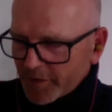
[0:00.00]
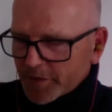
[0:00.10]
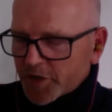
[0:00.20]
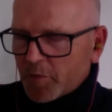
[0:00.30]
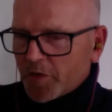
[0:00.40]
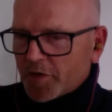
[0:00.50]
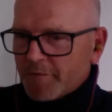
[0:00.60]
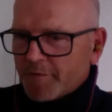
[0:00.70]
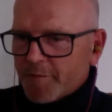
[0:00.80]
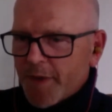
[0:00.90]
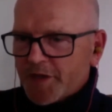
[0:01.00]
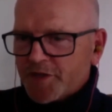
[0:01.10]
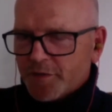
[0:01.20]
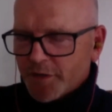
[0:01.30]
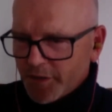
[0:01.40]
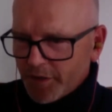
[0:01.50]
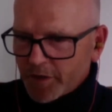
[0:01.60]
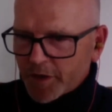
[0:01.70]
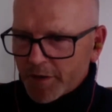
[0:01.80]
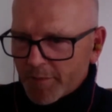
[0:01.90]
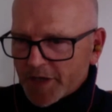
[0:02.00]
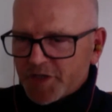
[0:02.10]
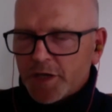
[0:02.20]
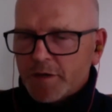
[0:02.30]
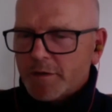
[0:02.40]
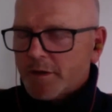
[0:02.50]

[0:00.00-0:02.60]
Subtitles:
some other information that you can imagine,